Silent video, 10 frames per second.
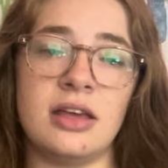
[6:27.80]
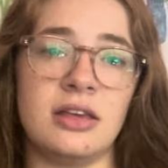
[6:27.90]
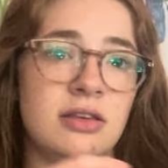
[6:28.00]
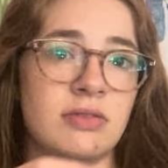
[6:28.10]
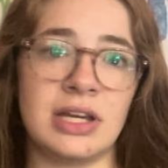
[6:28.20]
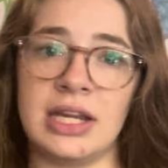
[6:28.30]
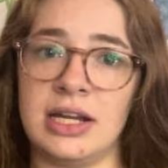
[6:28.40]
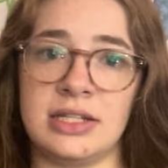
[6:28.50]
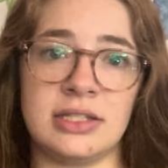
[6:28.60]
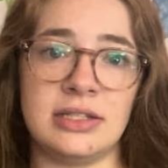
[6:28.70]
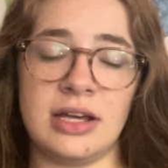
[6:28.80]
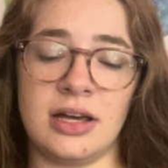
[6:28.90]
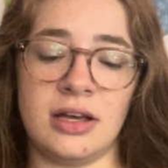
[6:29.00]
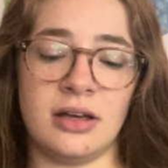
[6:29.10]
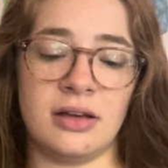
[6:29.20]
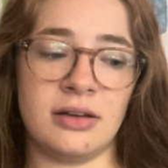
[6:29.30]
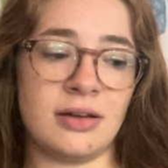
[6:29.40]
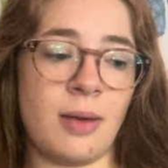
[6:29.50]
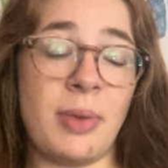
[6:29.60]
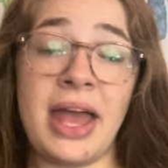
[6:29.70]
You can get a
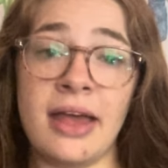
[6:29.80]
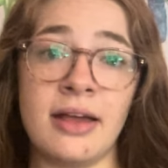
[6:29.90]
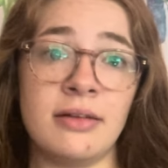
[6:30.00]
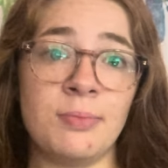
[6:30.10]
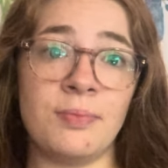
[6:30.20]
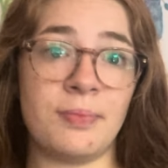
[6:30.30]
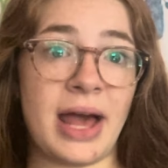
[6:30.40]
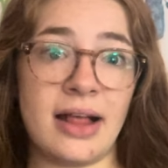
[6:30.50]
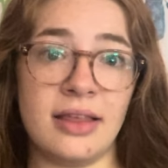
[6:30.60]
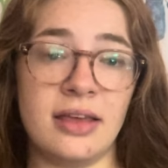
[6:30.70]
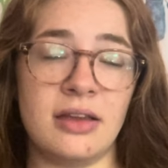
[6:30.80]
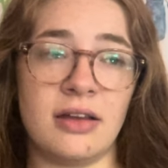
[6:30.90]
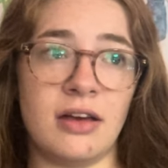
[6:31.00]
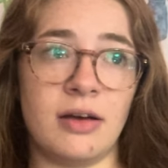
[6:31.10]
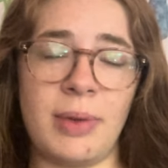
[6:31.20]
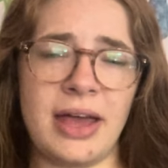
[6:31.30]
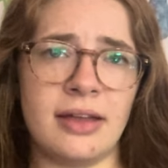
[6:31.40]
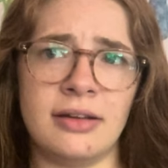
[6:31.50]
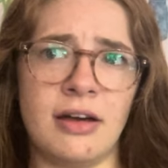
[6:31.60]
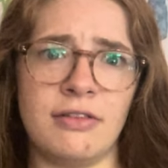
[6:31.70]
pan palette, a
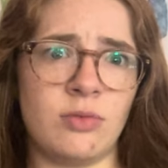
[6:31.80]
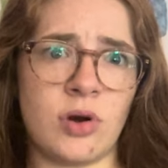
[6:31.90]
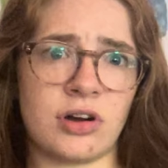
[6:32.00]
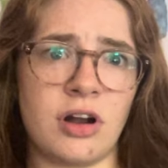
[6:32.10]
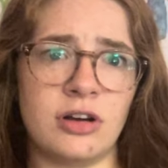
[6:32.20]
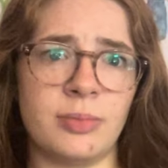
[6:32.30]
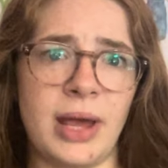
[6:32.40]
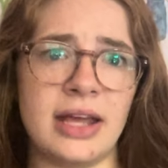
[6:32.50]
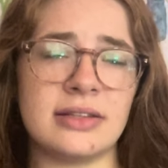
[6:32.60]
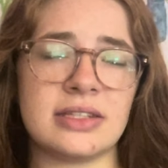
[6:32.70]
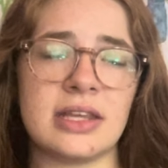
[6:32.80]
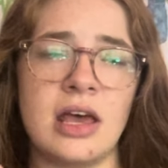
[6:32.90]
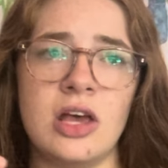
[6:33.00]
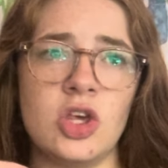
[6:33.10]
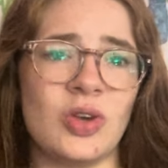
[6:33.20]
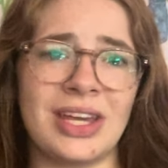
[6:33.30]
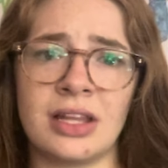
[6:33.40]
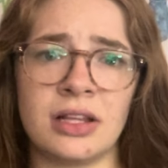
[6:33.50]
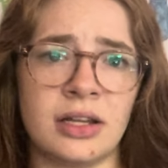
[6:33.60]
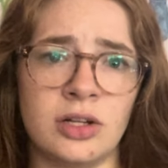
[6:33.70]
pan of watercolor paints. You can get
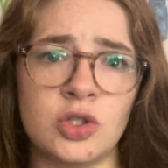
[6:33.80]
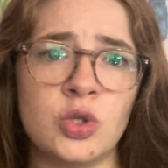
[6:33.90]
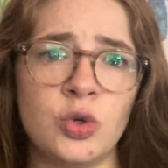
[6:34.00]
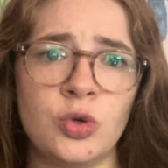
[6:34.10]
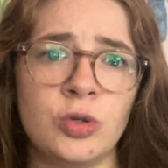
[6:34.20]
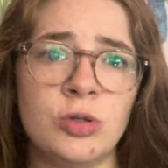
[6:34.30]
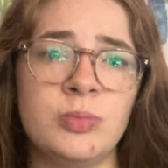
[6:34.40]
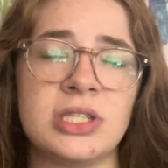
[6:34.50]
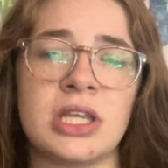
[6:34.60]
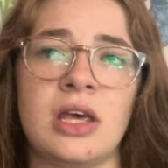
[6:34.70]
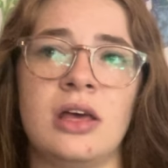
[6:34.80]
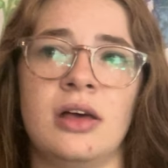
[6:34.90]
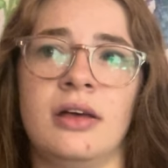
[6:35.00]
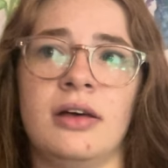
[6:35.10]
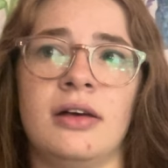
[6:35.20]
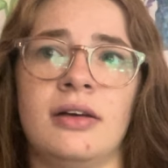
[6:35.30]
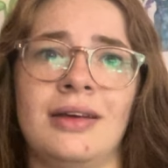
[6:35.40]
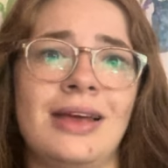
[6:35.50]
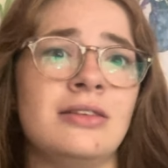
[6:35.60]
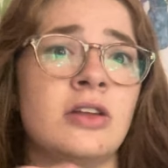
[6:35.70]
the little tubes,
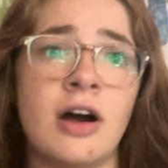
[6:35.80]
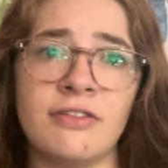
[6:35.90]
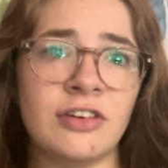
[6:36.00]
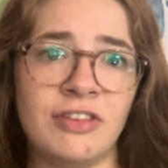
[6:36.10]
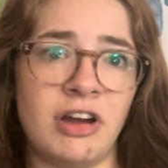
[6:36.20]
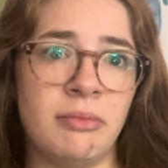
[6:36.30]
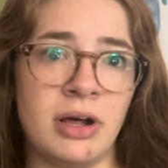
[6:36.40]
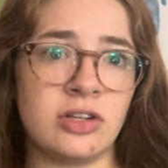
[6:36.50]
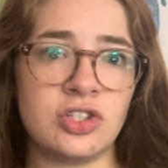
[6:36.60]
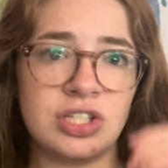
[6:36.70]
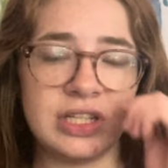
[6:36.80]
and not for very much.